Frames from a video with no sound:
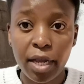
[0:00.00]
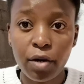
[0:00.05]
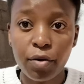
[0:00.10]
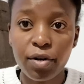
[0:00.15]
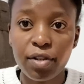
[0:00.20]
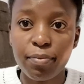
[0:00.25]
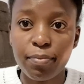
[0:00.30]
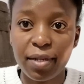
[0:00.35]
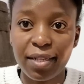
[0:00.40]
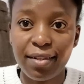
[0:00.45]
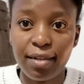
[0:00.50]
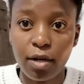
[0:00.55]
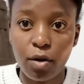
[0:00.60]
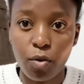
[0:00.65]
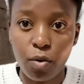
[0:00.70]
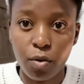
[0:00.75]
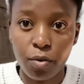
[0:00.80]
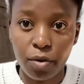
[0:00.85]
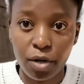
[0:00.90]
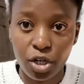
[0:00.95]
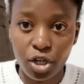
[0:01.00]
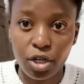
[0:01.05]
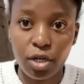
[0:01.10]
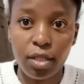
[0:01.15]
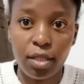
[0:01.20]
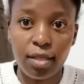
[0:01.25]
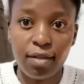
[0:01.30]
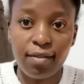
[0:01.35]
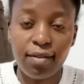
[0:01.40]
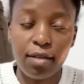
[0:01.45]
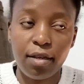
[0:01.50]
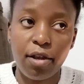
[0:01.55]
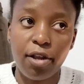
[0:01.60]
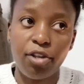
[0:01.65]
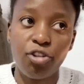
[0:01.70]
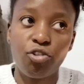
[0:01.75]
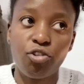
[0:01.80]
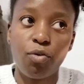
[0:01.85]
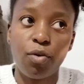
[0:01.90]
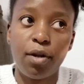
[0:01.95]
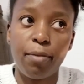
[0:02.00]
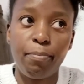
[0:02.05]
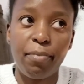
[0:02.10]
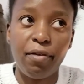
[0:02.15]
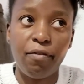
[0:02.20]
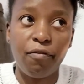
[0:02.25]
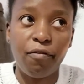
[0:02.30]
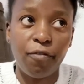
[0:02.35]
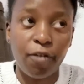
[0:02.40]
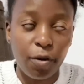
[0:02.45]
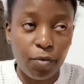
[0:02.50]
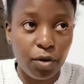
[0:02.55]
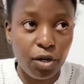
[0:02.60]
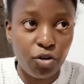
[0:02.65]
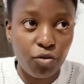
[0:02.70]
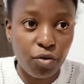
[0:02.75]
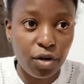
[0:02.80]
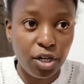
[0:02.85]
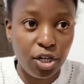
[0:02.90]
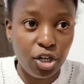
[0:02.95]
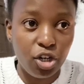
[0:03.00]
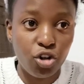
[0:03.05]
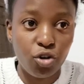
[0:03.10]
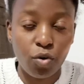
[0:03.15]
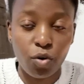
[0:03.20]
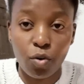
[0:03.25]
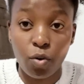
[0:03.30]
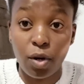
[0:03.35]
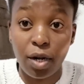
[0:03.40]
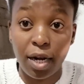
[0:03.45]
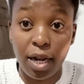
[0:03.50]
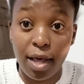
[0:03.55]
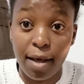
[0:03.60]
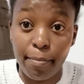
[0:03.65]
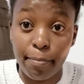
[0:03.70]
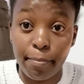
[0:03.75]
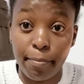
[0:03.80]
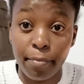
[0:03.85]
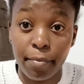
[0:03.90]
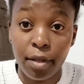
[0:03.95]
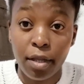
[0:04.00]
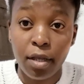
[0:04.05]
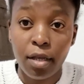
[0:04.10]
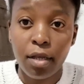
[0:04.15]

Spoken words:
Christmas decoration this year is gonna be very traditional glam.